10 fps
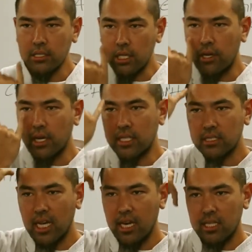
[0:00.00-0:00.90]
So your
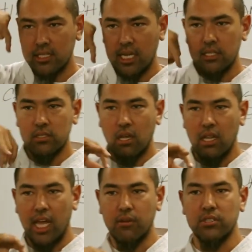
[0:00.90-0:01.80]
inside of the sinus is
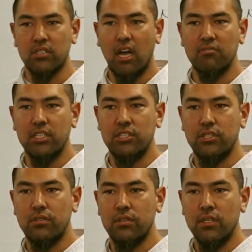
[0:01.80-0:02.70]
all lined with soft
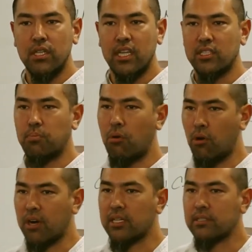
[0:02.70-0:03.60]
tissue that's
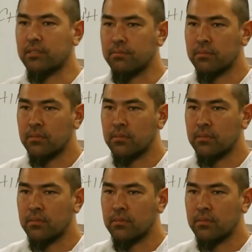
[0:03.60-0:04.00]
porous.